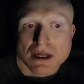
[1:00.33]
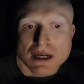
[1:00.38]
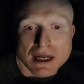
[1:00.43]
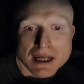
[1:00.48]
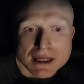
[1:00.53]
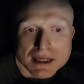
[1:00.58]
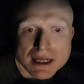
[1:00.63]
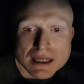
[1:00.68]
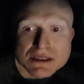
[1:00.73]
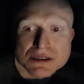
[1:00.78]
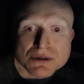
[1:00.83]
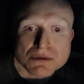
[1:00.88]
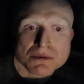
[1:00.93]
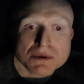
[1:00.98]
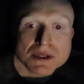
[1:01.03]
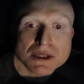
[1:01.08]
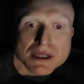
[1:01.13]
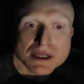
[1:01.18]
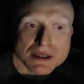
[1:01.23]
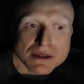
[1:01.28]
And that's
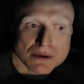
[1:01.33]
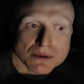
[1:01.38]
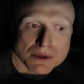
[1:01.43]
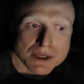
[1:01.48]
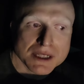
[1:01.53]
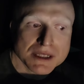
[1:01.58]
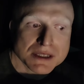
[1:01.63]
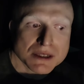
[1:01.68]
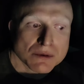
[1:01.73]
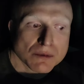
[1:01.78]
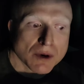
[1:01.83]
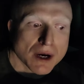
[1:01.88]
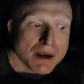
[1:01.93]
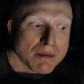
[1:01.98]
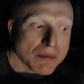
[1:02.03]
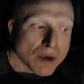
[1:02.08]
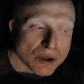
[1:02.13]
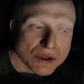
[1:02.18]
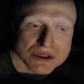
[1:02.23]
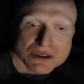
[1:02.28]
really the reason why
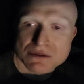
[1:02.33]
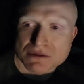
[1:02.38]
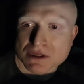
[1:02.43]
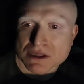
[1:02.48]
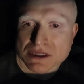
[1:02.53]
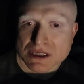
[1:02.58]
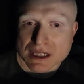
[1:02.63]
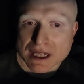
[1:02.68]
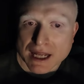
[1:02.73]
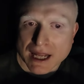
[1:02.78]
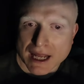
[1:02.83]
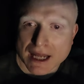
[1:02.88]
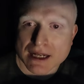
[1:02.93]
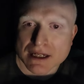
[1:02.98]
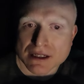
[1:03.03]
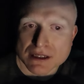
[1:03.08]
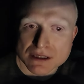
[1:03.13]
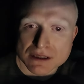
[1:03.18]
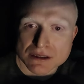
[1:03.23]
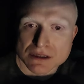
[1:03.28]
most of us
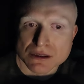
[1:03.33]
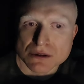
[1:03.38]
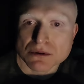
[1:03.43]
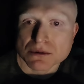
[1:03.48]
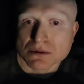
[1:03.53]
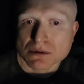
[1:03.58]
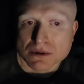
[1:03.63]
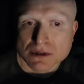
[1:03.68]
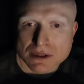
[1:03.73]
can't do